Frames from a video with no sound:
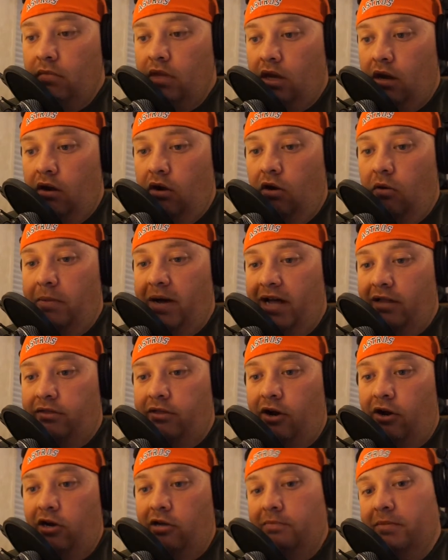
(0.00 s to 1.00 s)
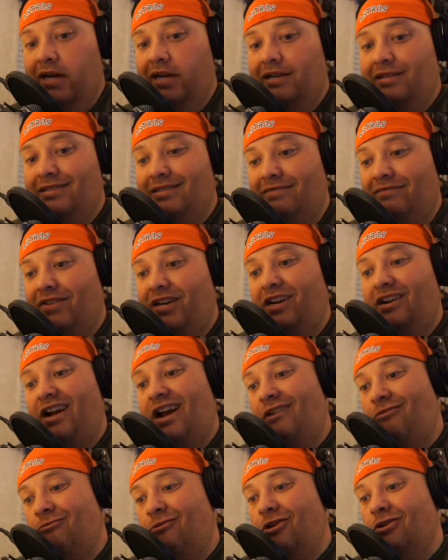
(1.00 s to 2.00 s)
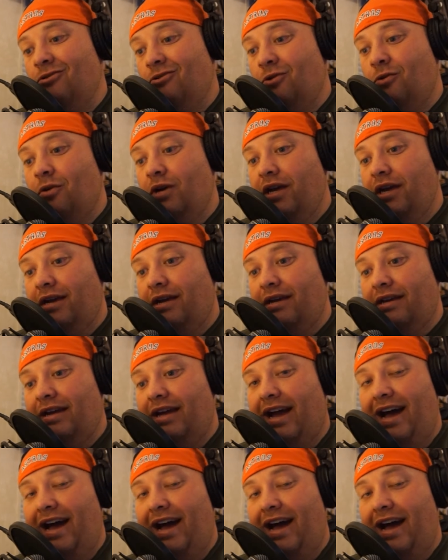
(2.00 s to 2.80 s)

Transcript: about 30 minutes and figured out real quick,